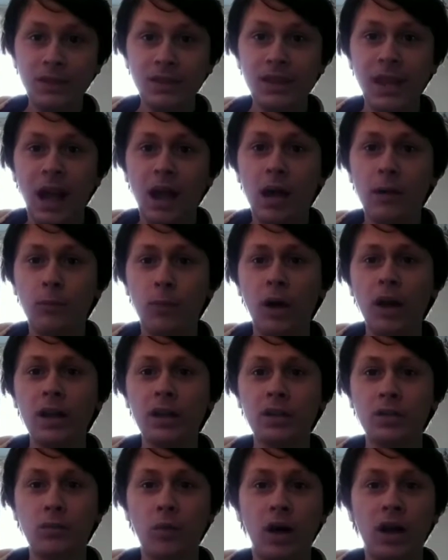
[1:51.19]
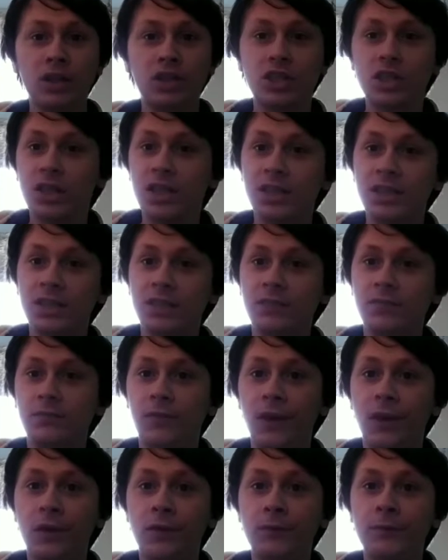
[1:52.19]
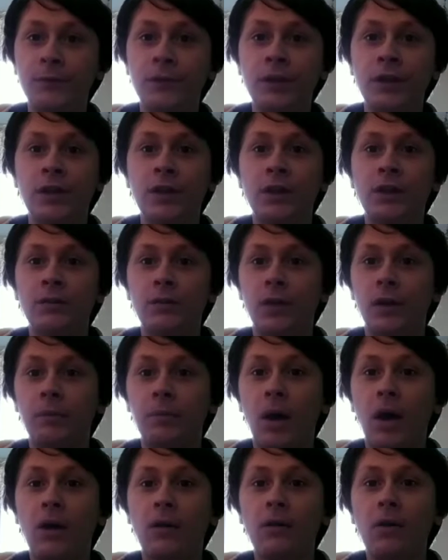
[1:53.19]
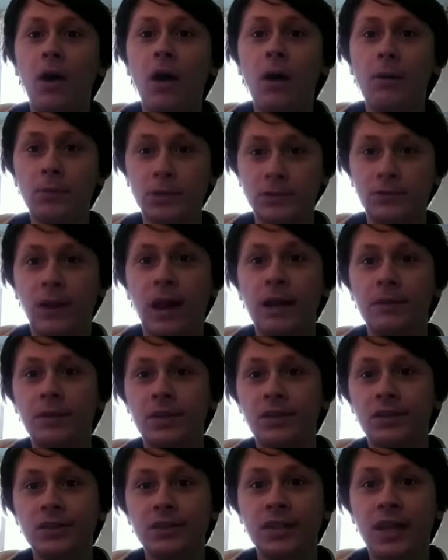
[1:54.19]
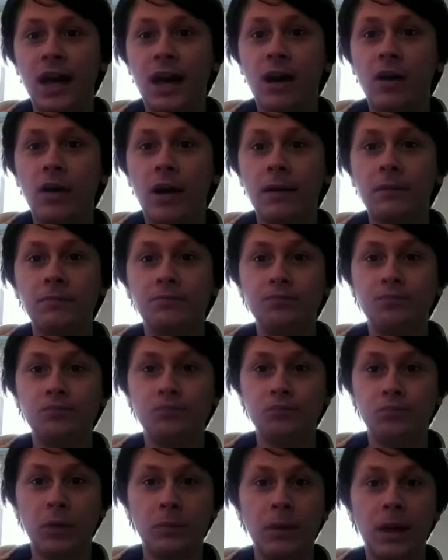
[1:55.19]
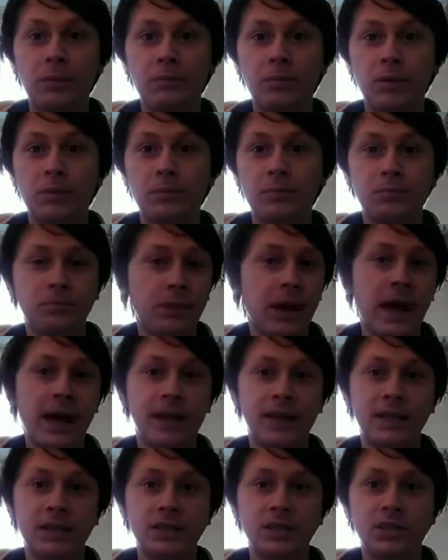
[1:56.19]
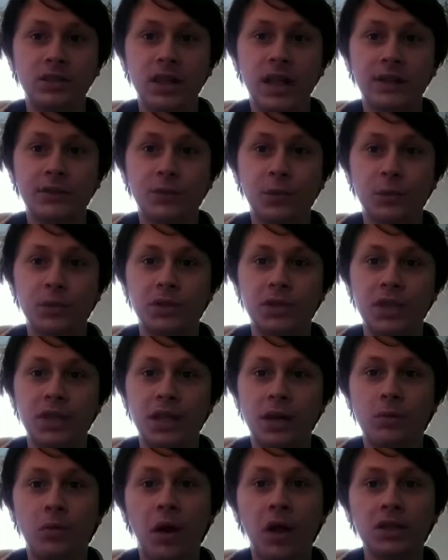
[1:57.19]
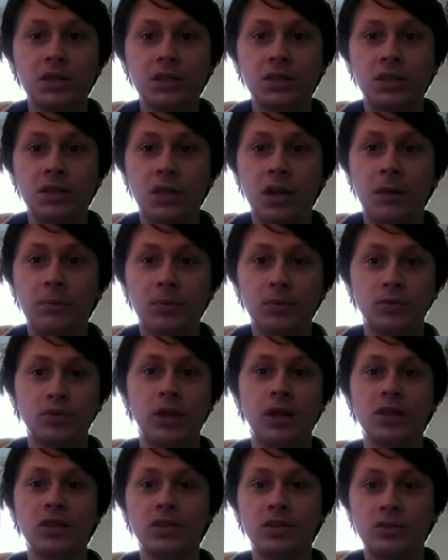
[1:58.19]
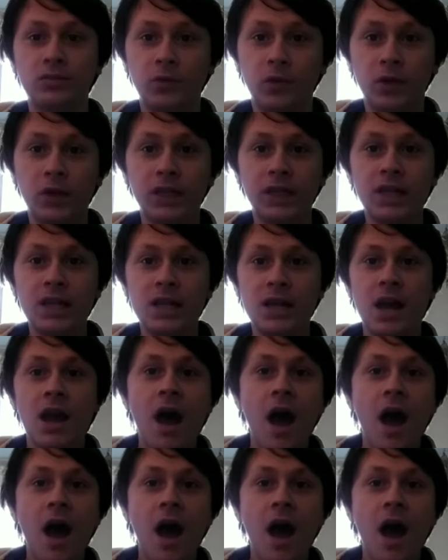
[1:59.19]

Now, I've wanted to watch this film for about almost 5 years now. I remember back in 2014, I watched a couple trailers for it.